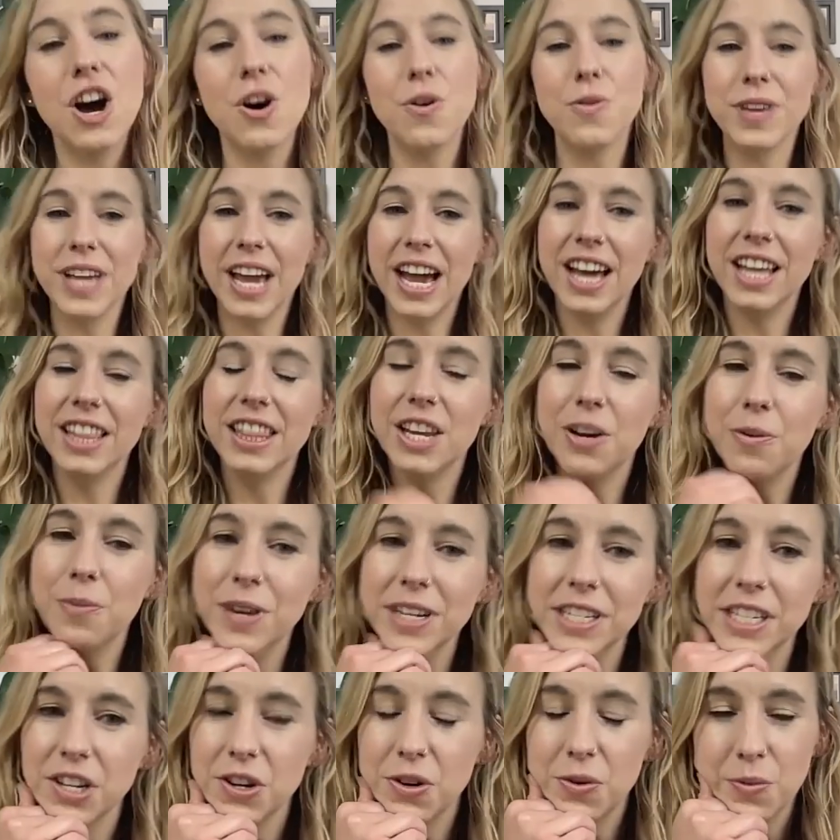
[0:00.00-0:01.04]
Oh yeah, there
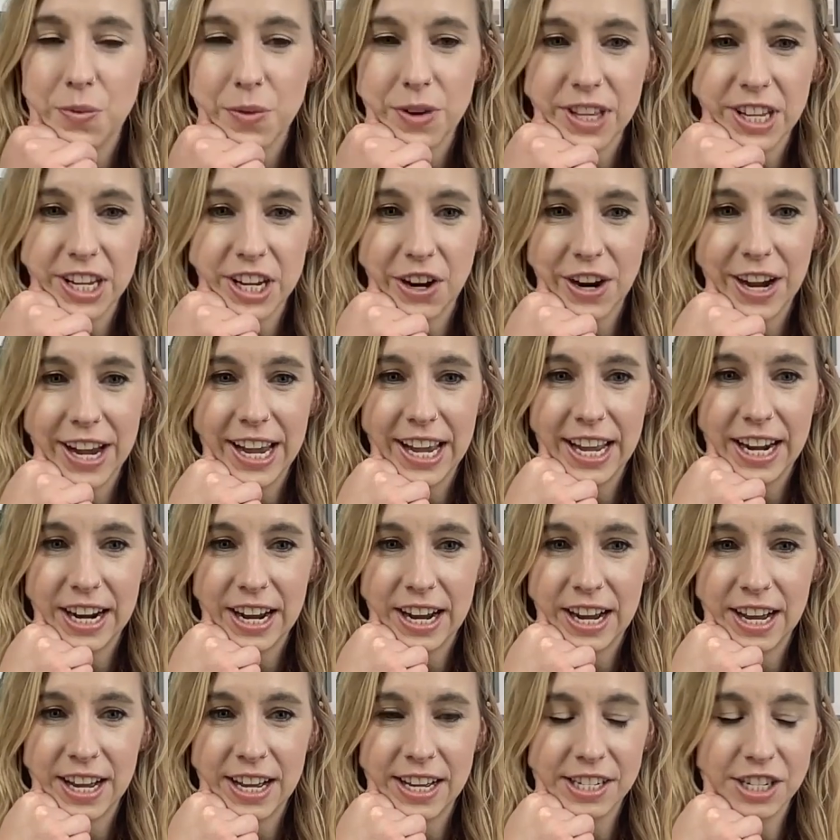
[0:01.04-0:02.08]
was a really great
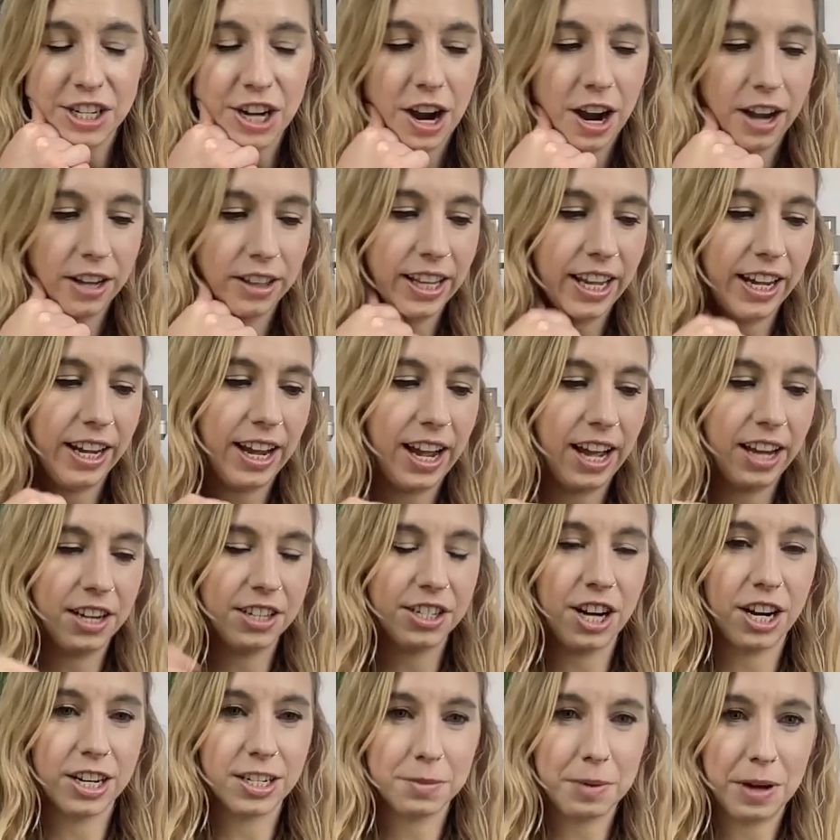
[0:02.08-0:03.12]
talk that kind of
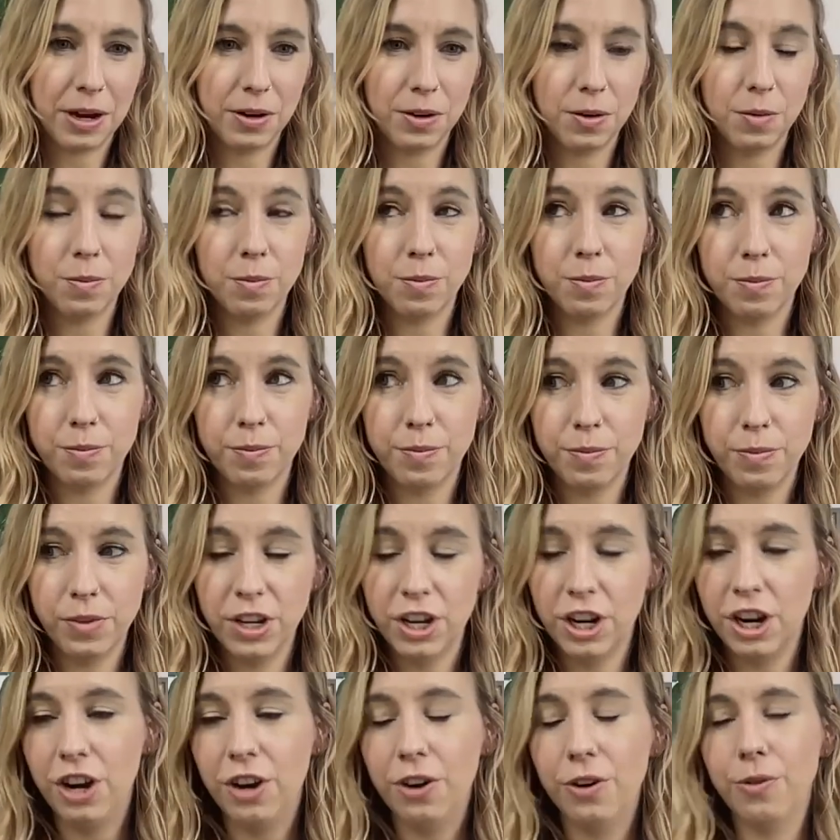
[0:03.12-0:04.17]
talked about,
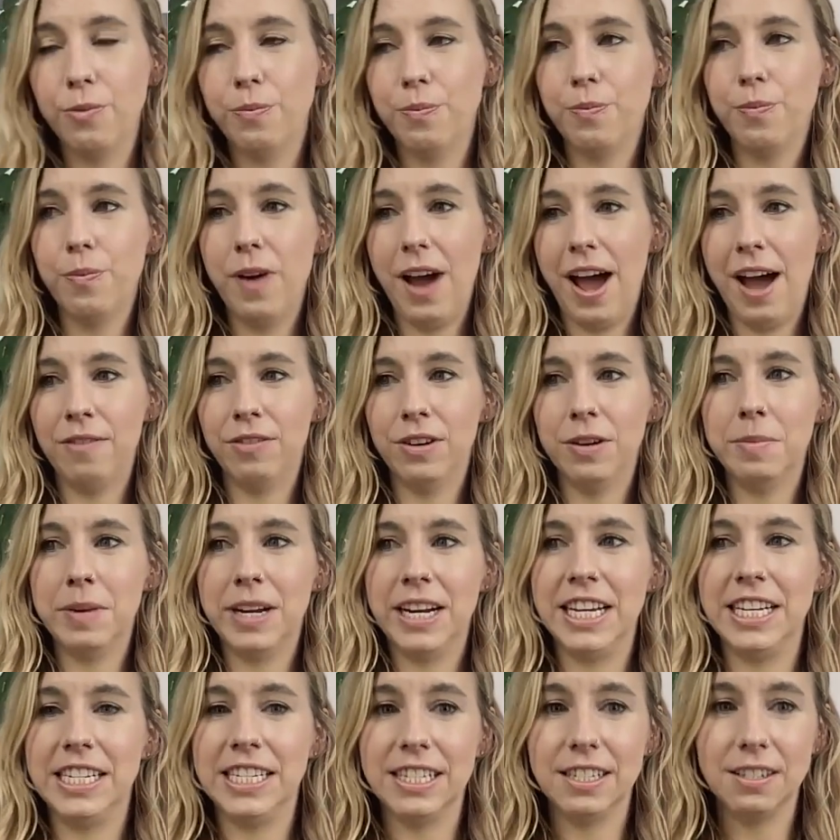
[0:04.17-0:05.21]
you know,
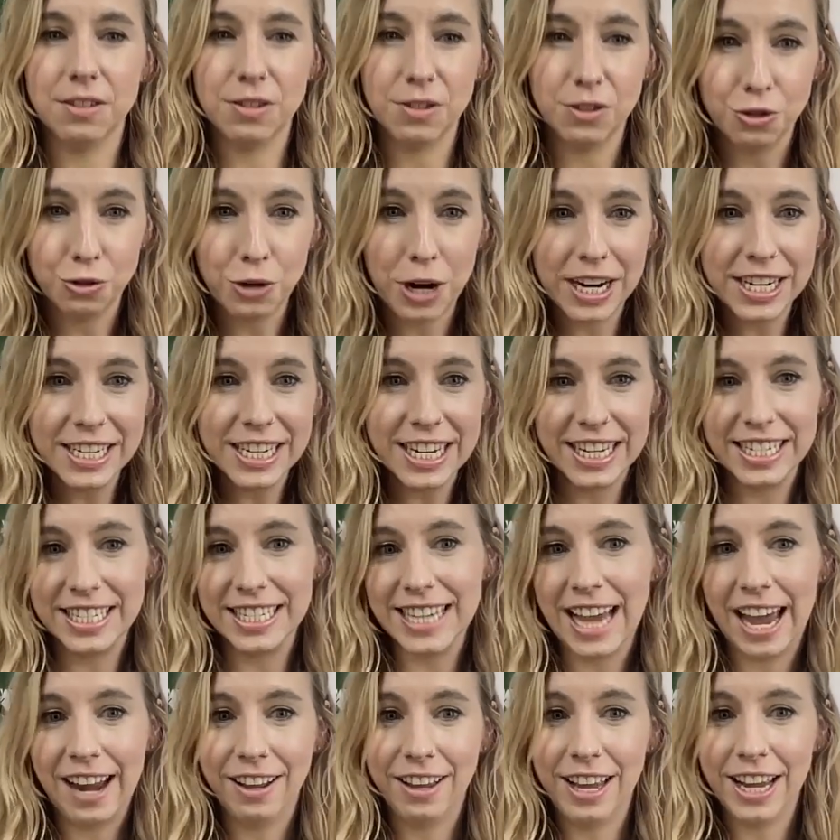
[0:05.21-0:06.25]
everybody's trying to get
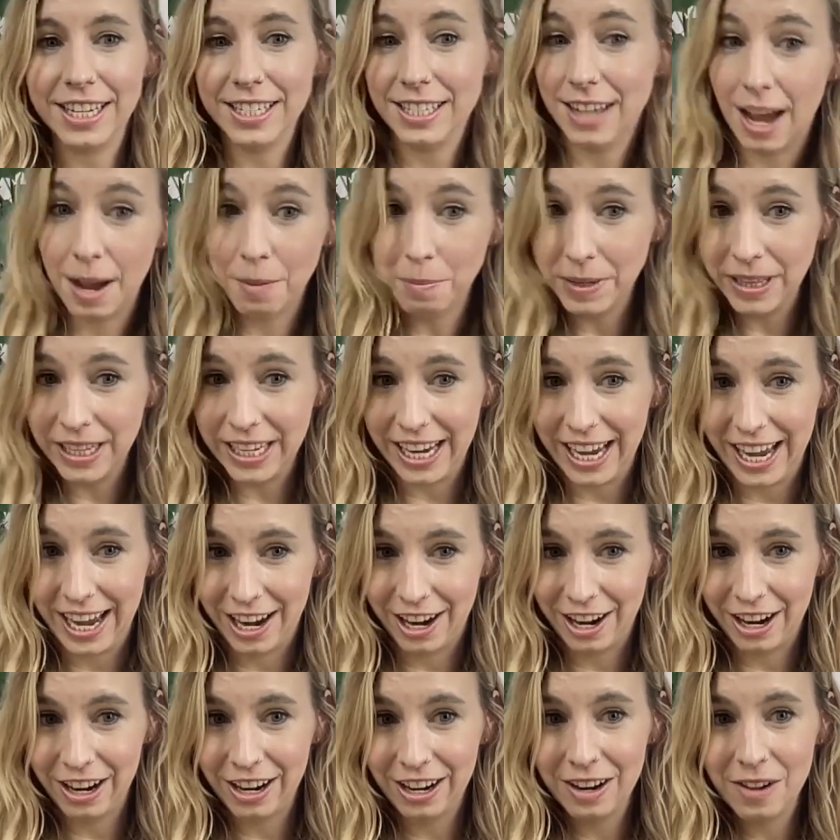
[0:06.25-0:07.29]
satellites up in the
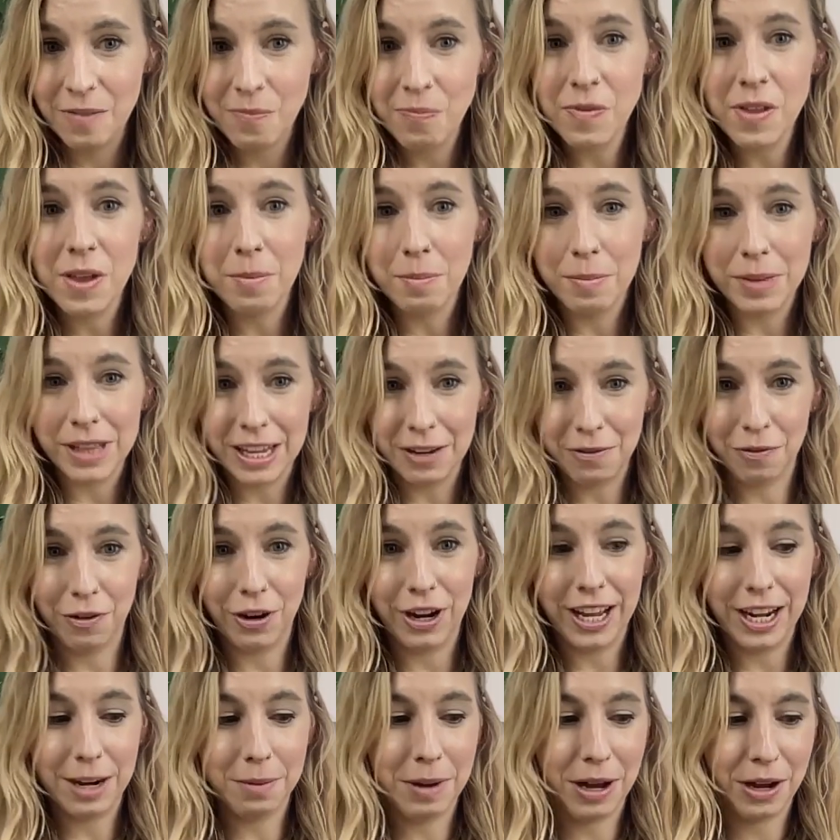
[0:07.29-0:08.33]
air, but they
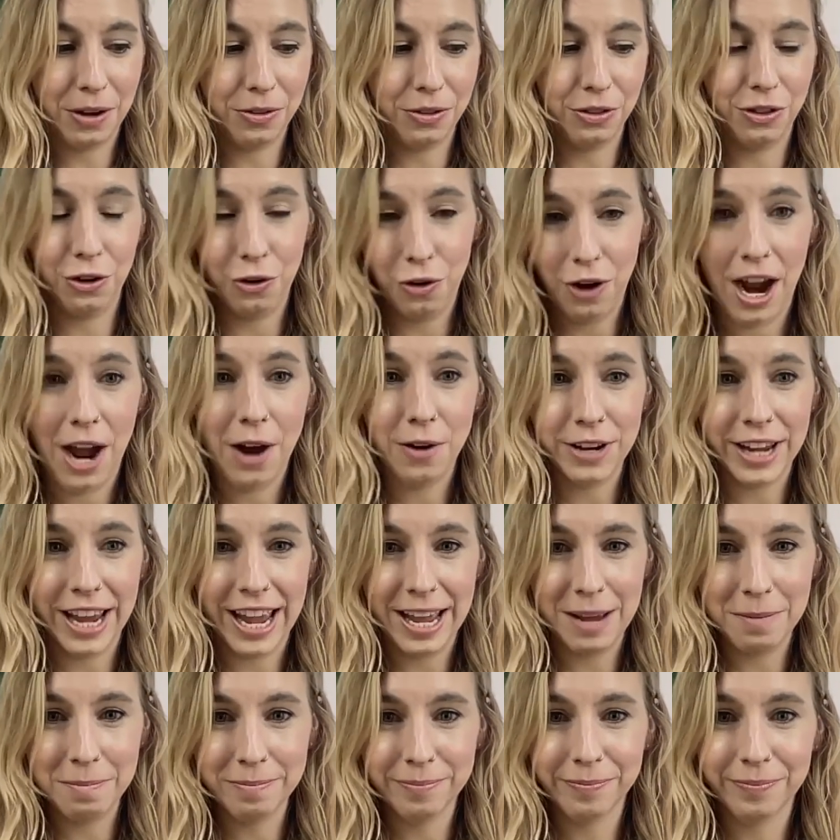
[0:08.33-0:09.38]
forget about the ground
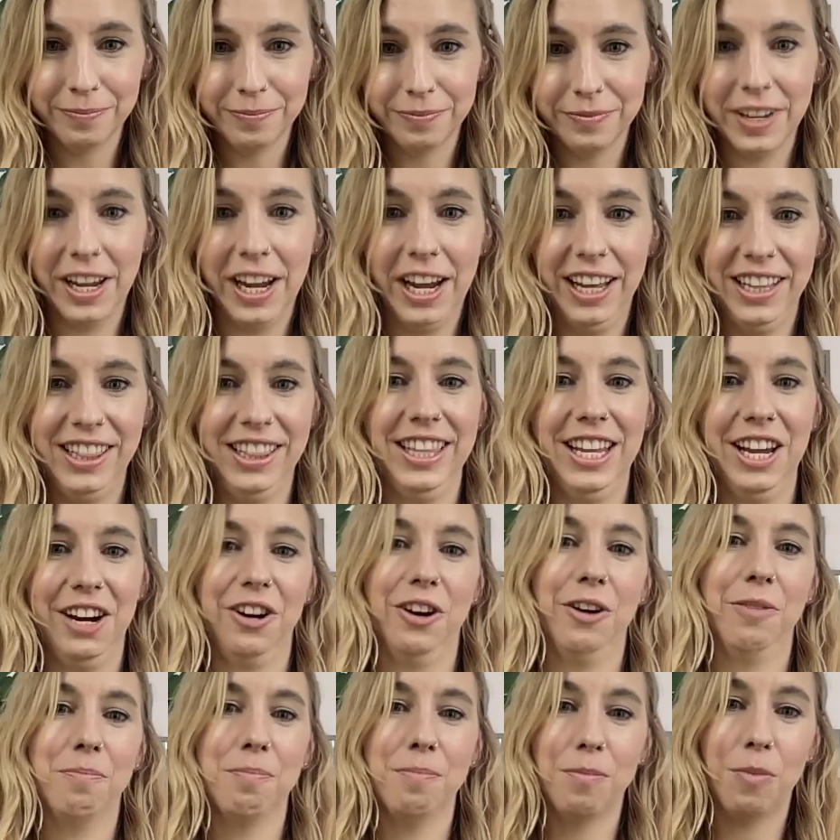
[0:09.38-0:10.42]
game, and
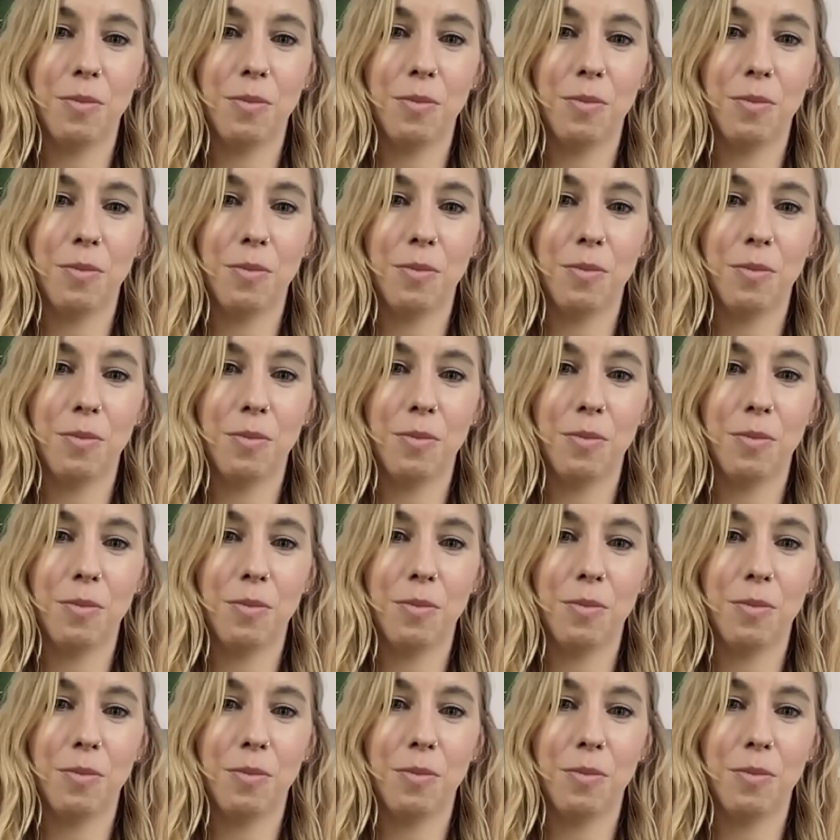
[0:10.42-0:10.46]
there